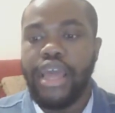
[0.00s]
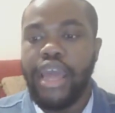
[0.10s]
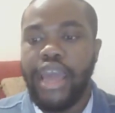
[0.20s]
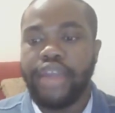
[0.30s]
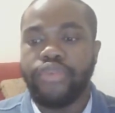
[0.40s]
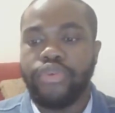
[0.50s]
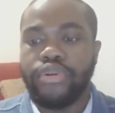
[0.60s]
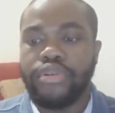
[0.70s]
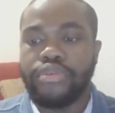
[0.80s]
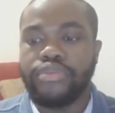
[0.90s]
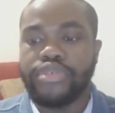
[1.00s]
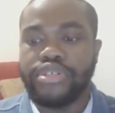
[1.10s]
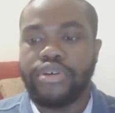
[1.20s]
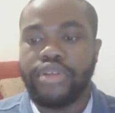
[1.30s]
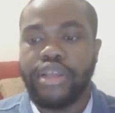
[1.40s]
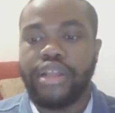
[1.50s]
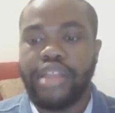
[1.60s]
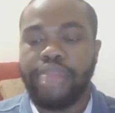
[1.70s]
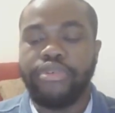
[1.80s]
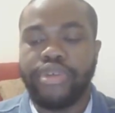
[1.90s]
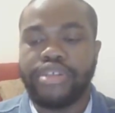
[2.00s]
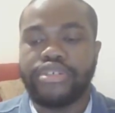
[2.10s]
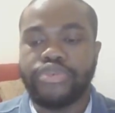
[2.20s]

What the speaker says: and will result in collaborations